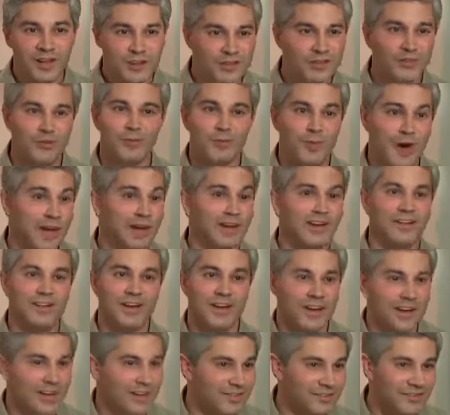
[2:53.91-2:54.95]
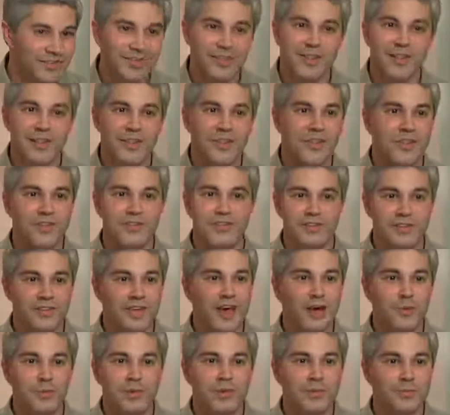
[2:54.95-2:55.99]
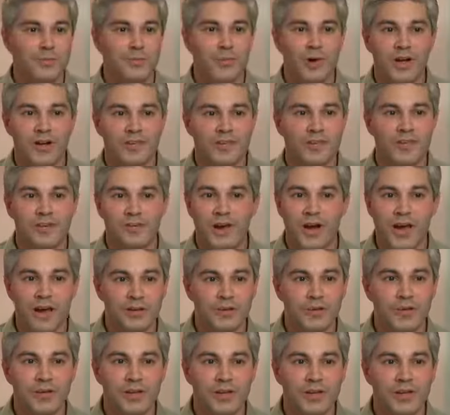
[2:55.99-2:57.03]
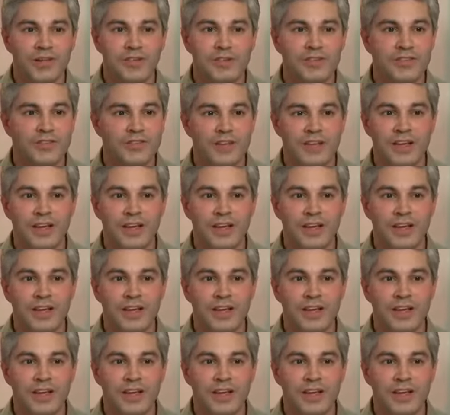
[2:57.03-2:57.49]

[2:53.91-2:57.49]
to recognize this is how people want to interact with us,